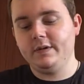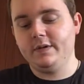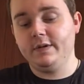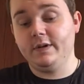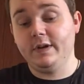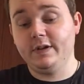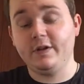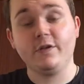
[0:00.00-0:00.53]

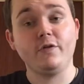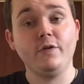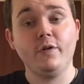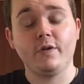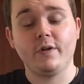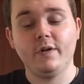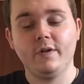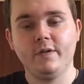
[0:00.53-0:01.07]
It does
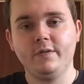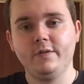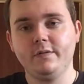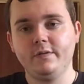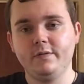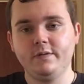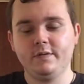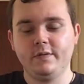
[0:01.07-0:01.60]
look
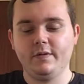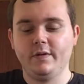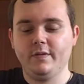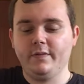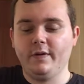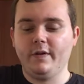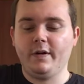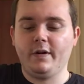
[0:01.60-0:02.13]

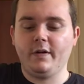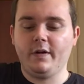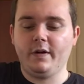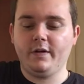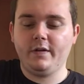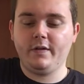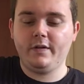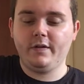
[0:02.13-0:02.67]
very
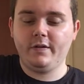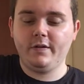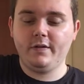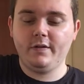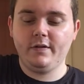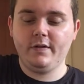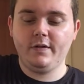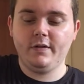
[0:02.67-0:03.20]
nice.
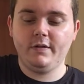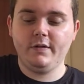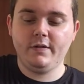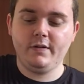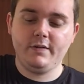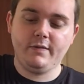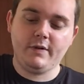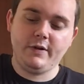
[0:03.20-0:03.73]

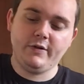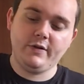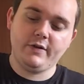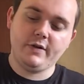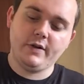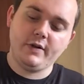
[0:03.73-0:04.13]
If I just